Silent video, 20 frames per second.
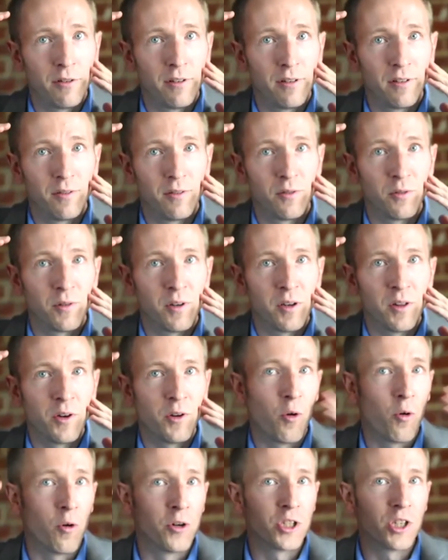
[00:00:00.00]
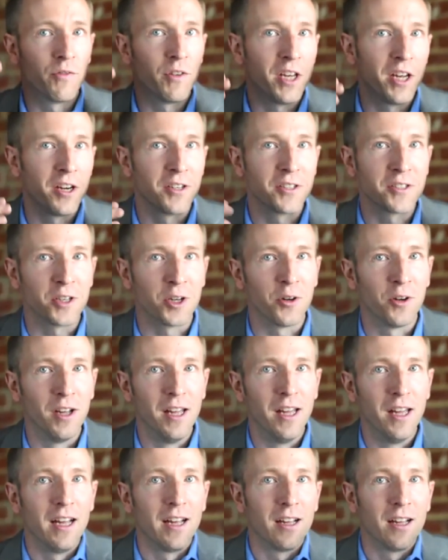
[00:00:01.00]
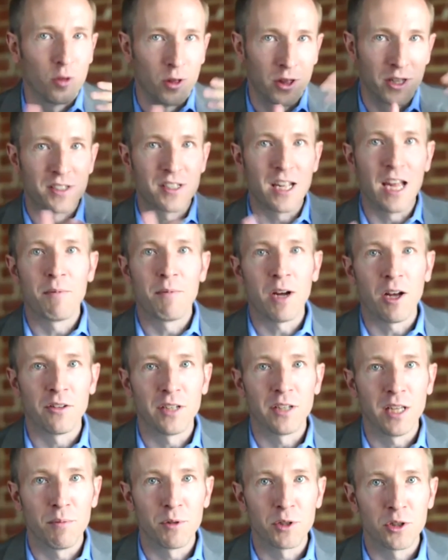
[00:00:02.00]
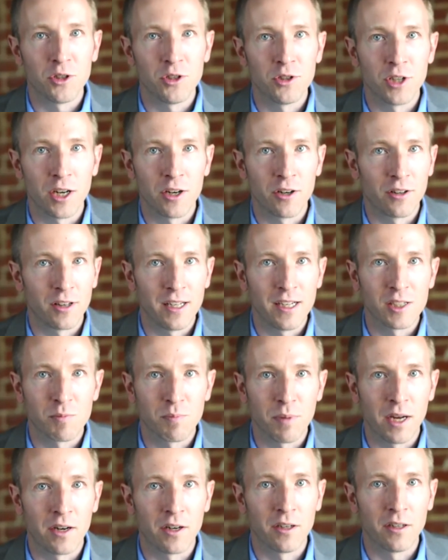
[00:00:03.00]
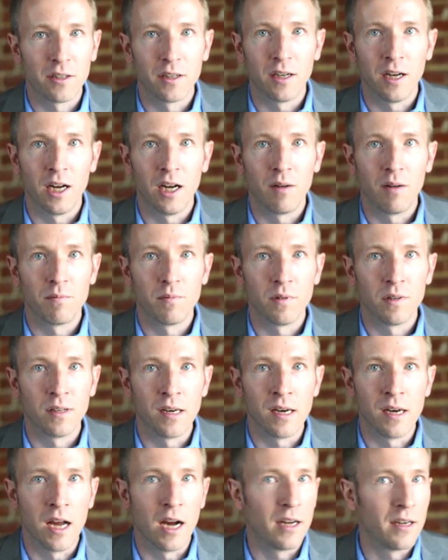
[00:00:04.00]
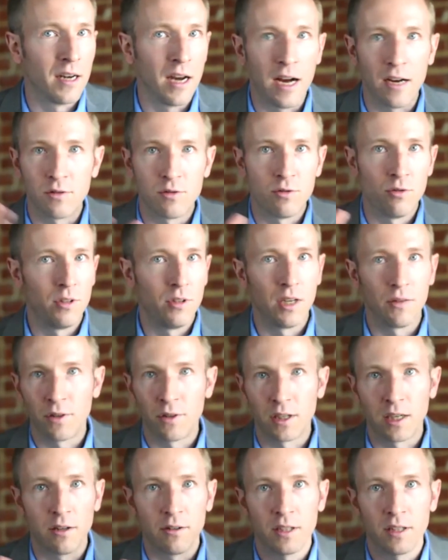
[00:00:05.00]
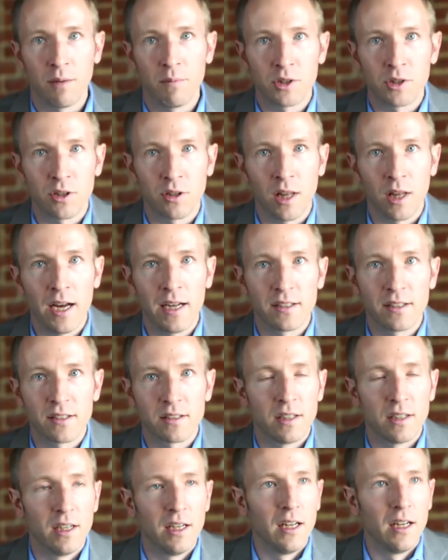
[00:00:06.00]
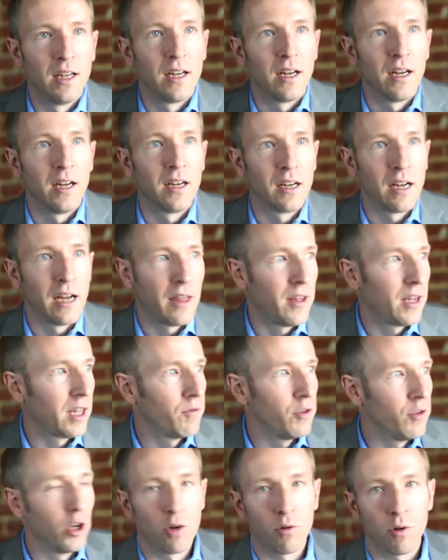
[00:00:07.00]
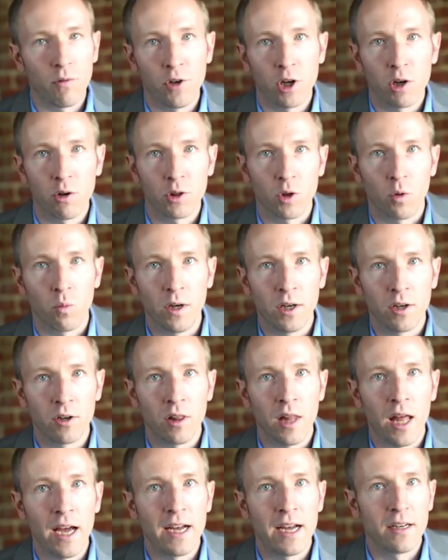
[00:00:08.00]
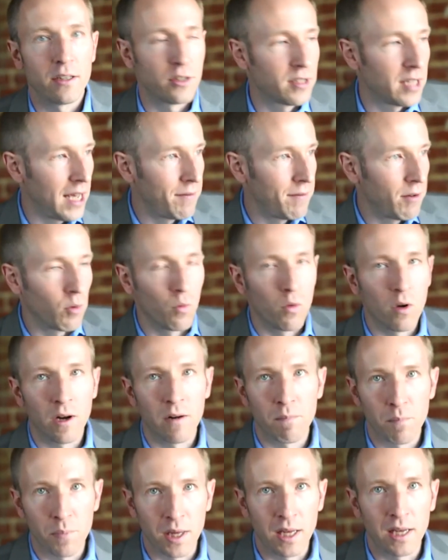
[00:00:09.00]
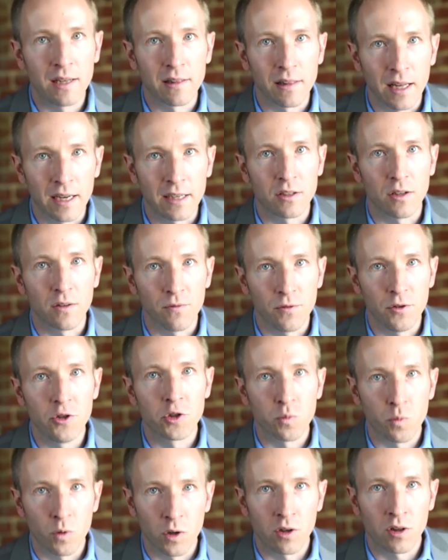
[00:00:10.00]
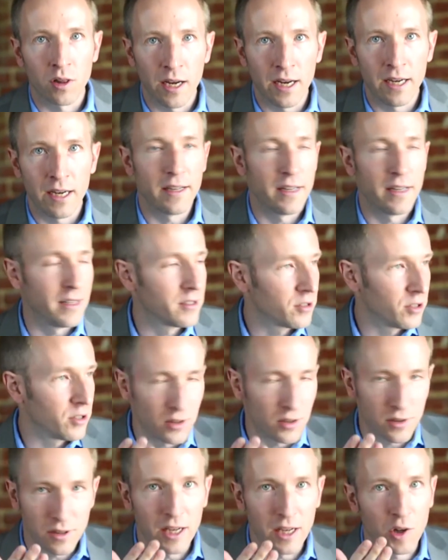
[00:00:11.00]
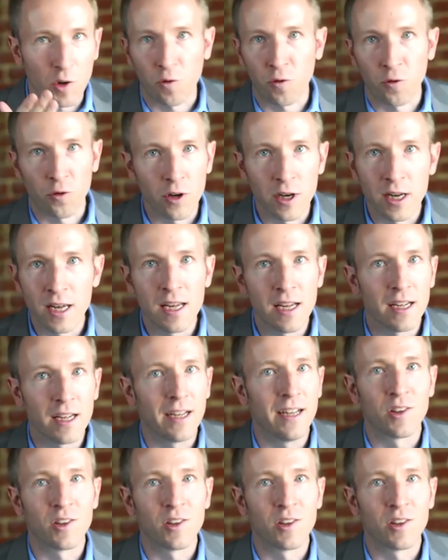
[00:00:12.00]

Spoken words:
and orange over here. So the same color temperature generally is better. Not two different color temperature lights. I think if you go with the window light, just having one big like diffuse window light, it's free, it's